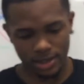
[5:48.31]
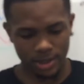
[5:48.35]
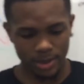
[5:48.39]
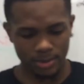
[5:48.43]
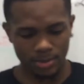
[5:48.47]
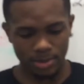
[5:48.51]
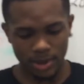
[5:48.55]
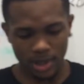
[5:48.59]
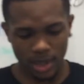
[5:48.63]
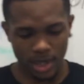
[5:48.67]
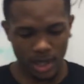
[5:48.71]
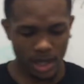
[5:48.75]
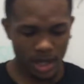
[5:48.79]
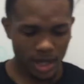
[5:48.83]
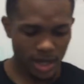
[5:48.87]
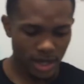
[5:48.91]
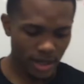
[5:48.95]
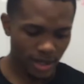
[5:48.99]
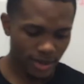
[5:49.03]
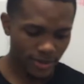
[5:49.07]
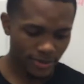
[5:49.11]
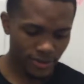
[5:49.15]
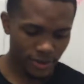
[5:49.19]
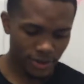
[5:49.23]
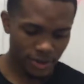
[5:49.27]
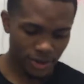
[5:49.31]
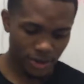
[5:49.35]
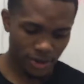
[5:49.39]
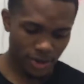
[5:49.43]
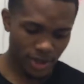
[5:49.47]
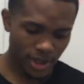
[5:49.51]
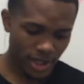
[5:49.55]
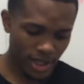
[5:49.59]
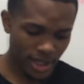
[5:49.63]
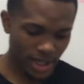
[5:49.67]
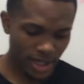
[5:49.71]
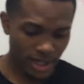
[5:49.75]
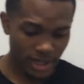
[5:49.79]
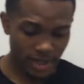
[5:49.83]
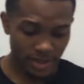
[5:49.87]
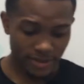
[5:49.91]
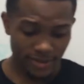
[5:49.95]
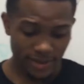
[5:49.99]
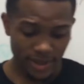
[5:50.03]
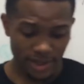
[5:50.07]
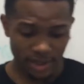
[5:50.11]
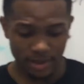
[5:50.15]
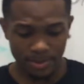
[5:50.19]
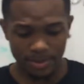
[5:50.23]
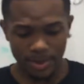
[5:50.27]
supply for training and
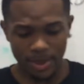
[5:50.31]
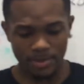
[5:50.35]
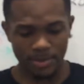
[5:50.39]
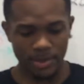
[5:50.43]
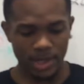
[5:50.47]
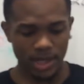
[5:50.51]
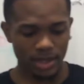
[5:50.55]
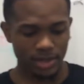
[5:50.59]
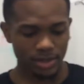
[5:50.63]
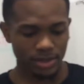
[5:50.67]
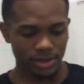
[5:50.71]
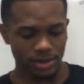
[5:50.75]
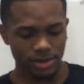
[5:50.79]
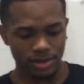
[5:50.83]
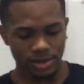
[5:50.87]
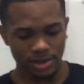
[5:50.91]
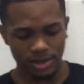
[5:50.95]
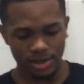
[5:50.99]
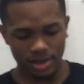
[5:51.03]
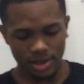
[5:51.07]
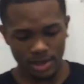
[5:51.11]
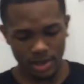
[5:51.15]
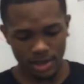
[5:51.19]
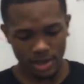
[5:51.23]
development managers.